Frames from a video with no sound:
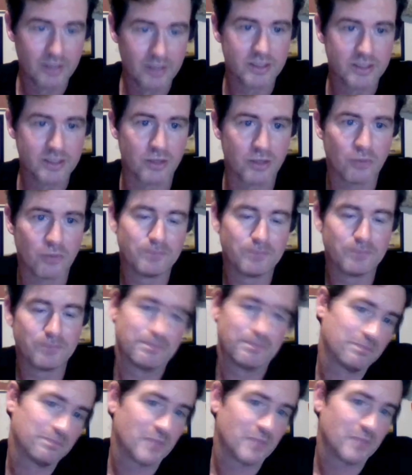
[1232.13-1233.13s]

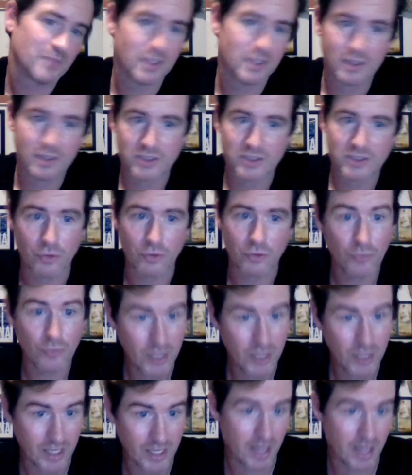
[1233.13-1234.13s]
So the
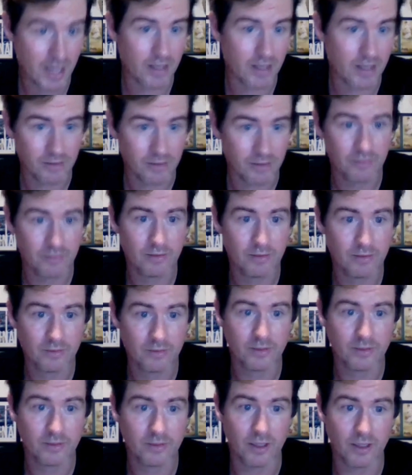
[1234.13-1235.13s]
week ahead,
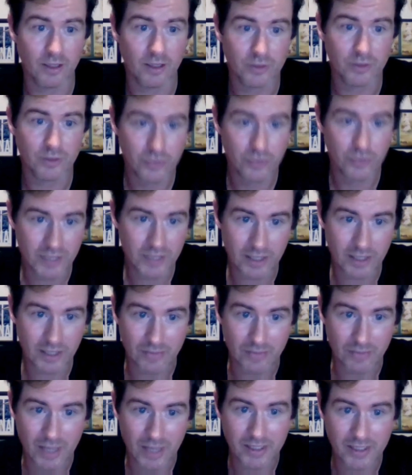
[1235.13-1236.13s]

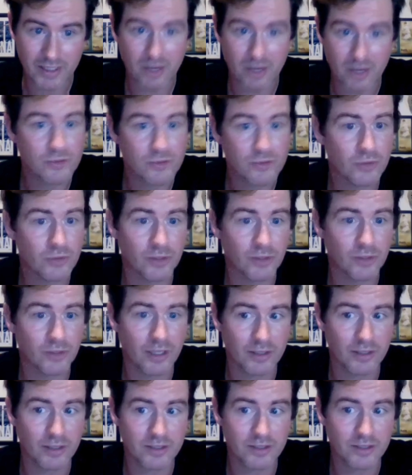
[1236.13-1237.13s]
Tuesday, the Mets come to
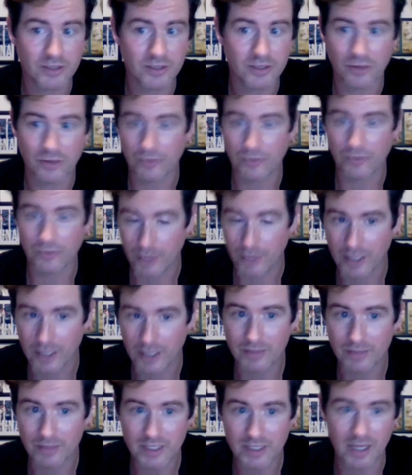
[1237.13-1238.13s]
Atlanta to start a
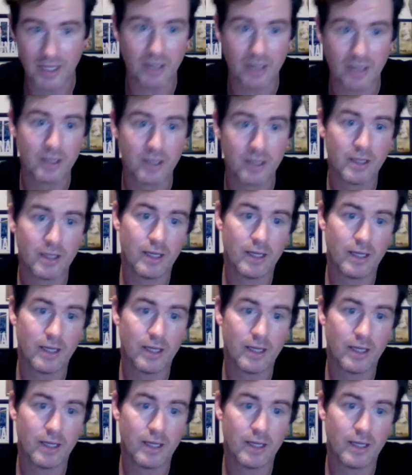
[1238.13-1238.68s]
3-game set.